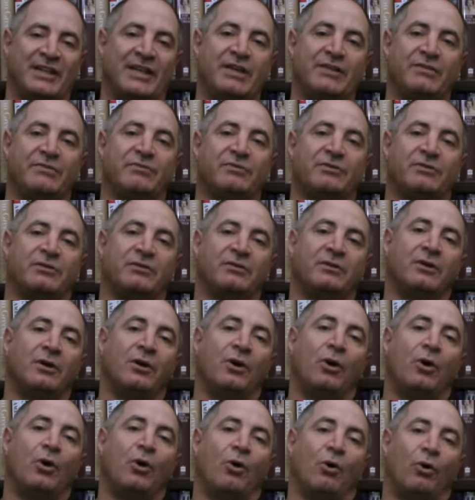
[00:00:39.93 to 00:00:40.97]

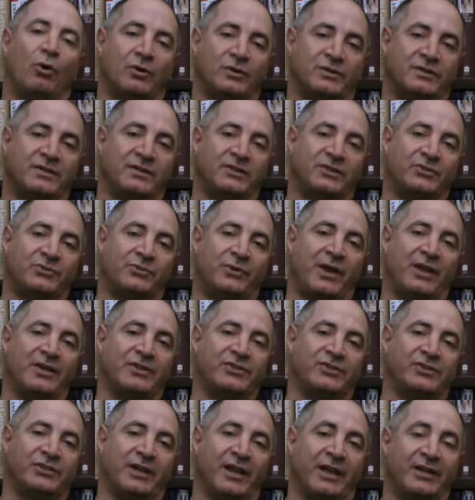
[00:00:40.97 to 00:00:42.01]
either-or
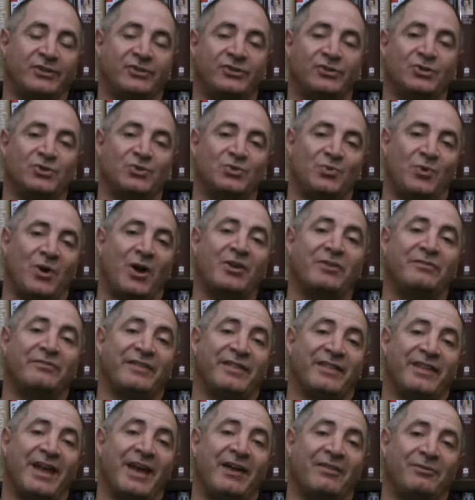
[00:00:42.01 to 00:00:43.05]
situation and choose one
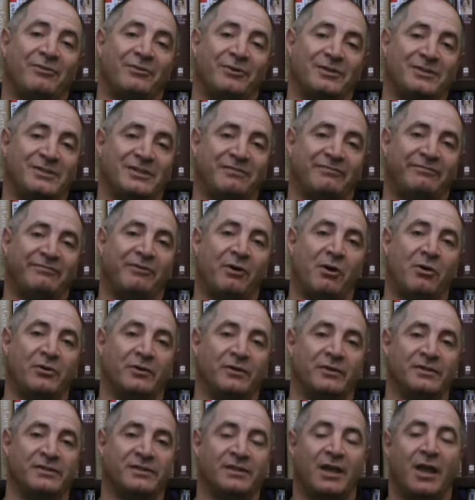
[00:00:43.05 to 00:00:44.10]
over the other as the
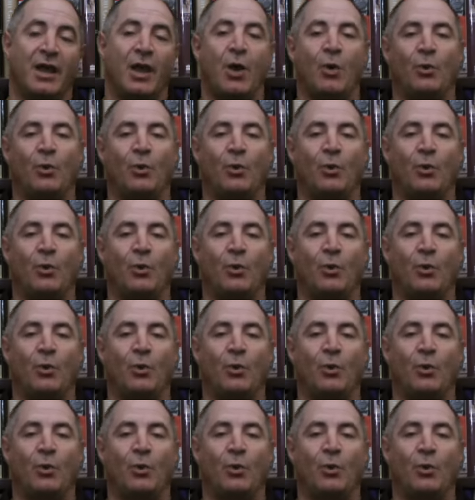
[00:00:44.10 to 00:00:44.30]
focus,